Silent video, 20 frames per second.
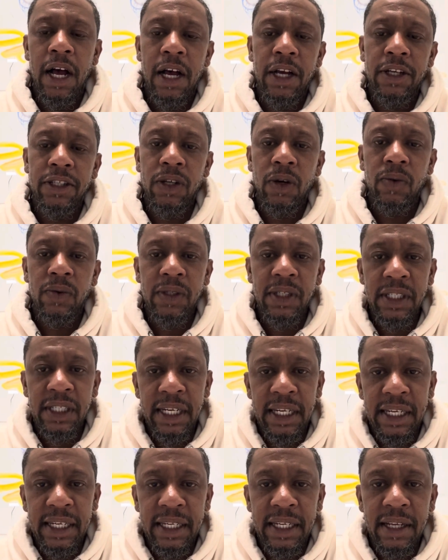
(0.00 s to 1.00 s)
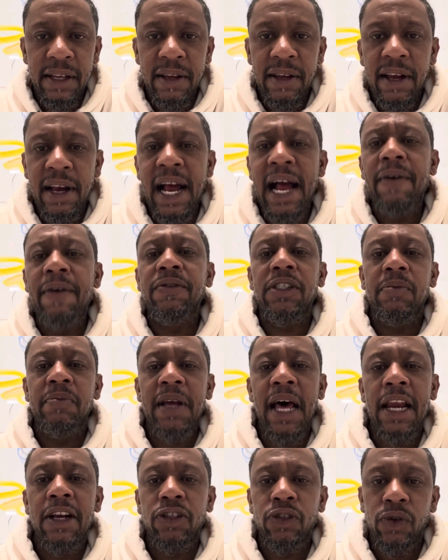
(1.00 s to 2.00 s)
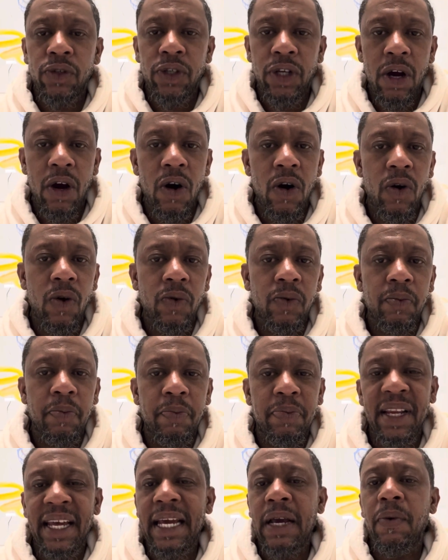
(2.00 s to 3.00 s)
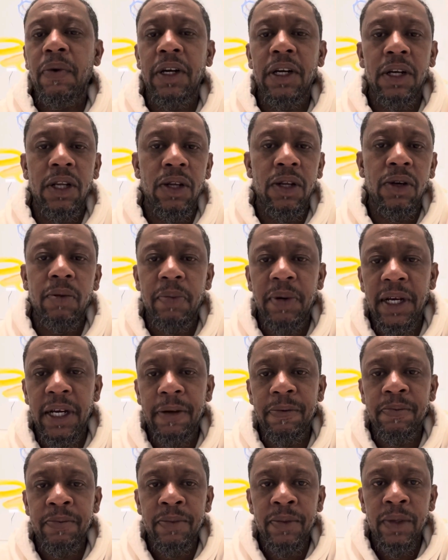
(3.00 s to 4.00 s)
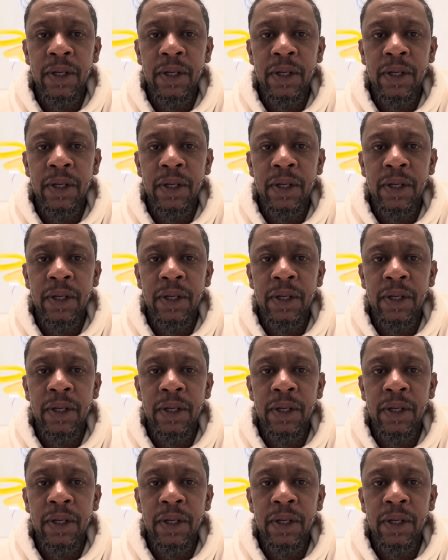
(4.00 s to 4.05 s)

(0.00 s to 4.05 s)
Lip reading: So having some knowledge on your own, playing with it a little bit,